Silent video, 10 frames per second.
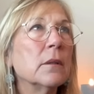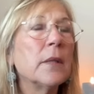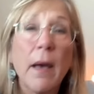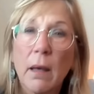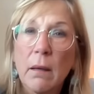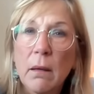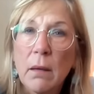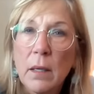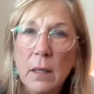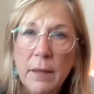Yeah,
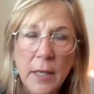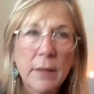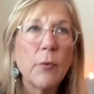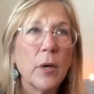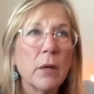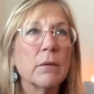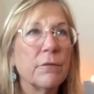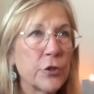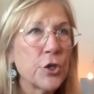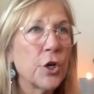I think they will
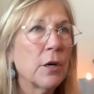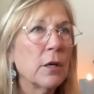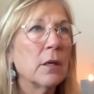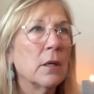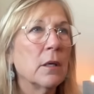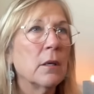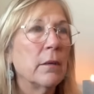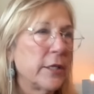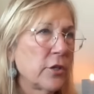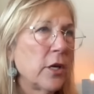for sure.
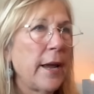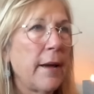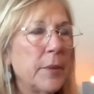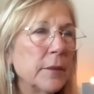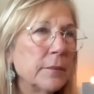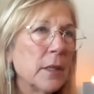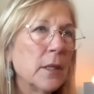That's going to happen.